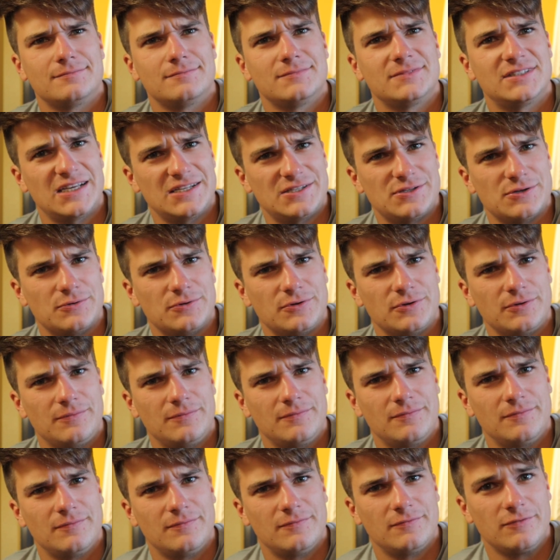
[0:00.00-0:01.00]
Stay tuned
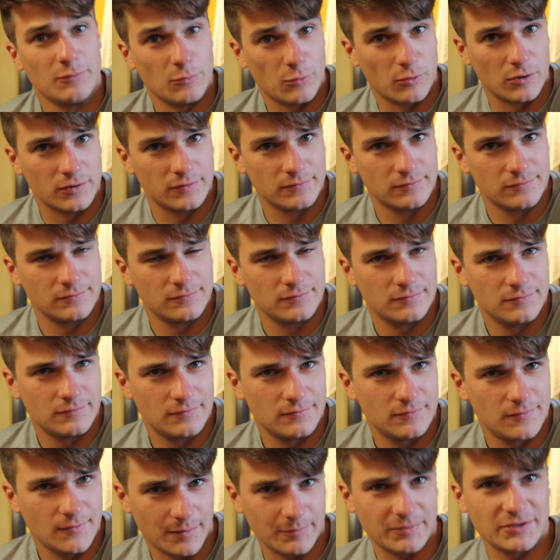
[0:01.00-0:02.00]
for more.
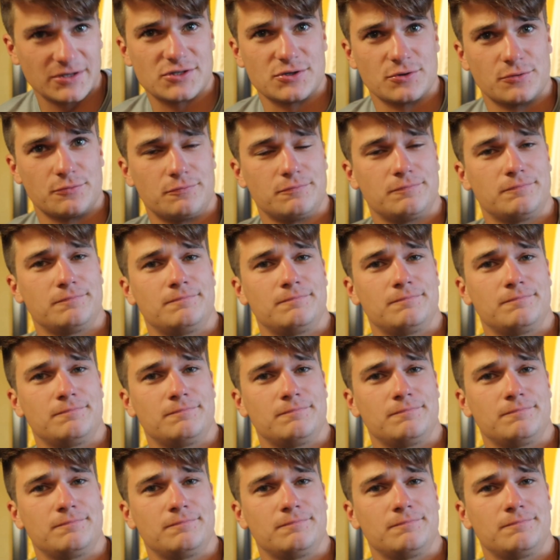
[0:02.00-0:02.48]
Coming soon.